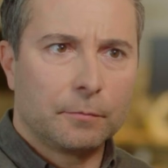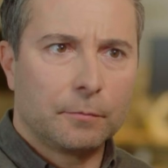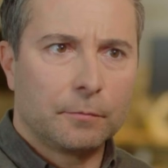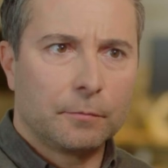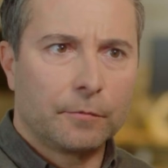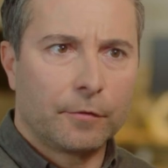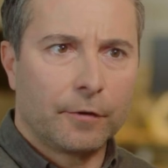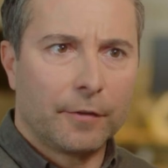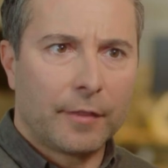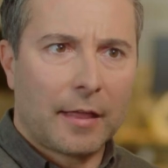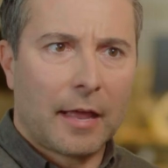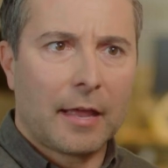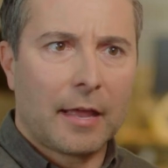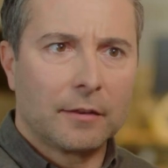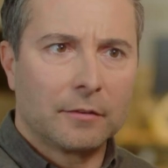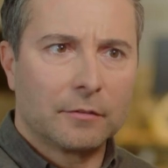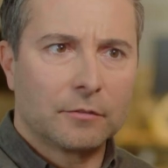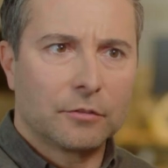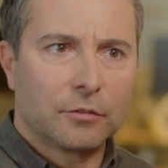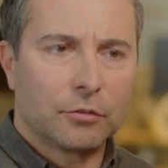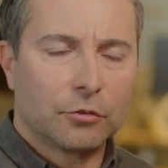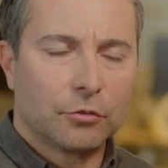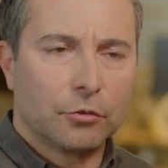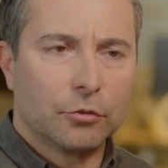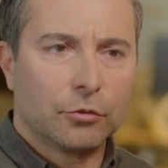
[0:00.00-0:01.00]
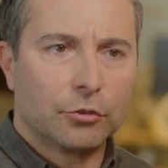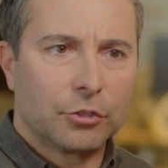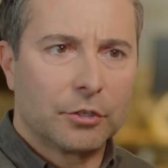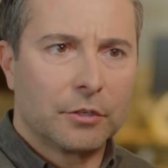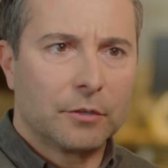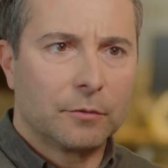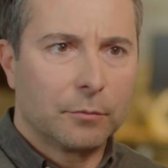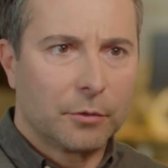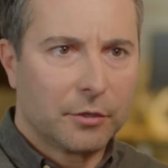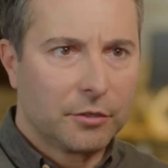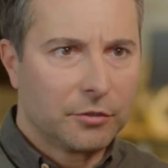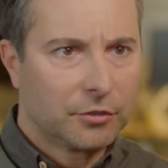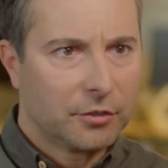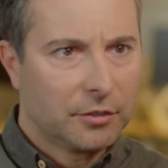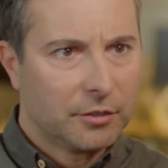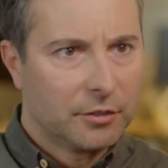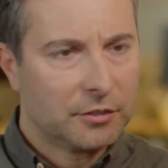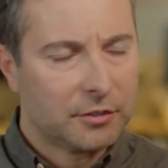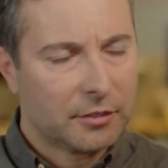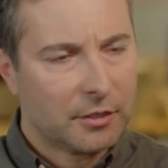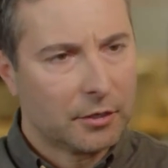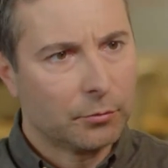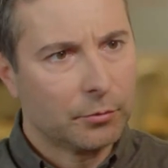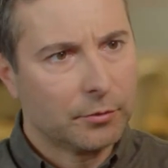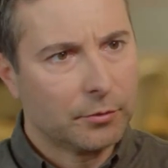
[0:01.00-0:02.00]
for that solution, but is going to
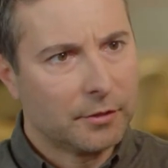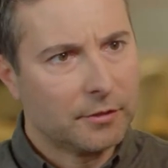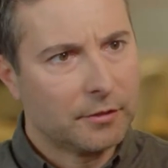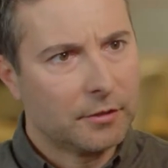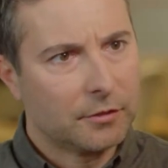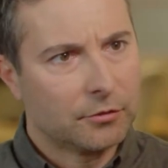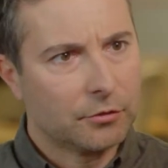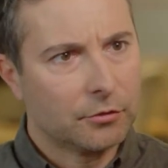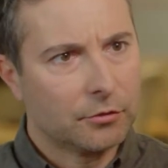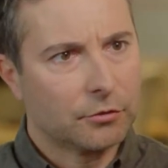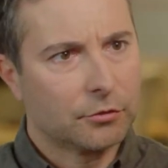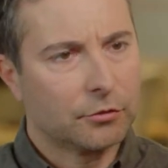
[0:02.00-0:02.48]
stick with the digital